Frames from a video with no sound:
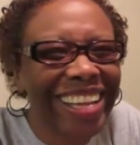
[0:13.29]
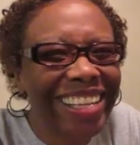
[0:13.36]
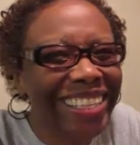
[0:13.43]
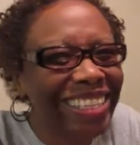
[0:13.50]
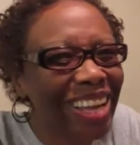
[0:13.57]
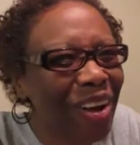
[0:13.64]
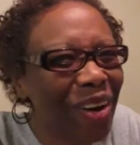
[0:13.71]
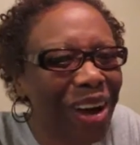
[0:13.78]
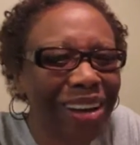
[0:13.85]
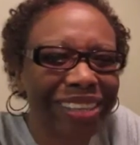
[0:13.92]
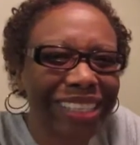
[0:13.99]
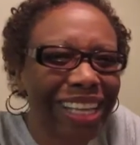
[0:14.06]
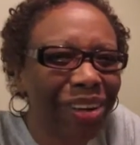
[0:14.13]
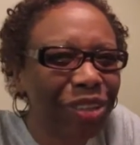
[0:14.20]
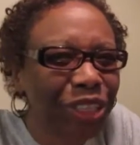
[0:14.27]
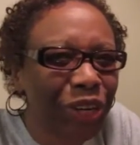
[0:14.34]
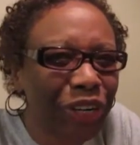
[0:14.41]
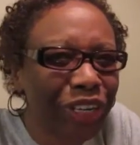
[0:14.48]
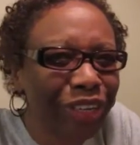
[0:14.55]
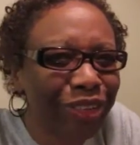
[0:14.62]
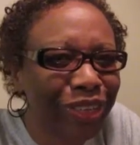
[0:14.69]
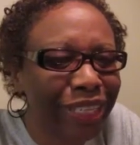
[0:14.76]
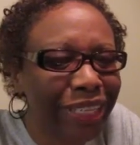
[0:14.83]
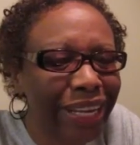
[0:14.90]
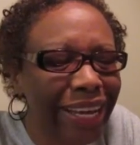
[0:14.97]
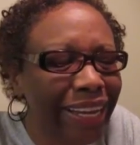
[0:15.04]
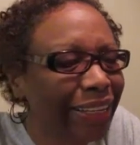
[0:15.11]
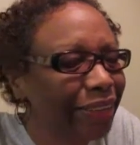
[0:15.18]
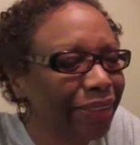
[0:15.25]
so i said i was going to do it
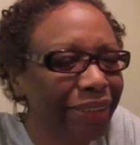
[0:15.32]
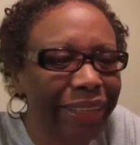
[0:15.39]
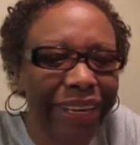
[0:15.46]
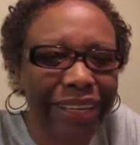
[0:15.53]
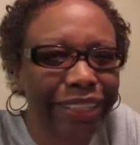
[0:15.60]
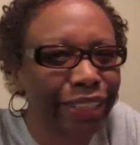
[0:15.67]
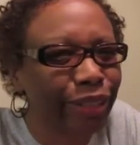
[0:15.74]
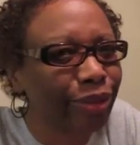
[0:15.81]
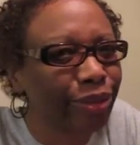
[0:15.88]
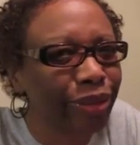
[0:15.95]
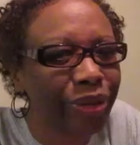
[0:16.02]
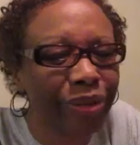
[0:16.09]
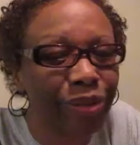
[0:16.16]
today and i just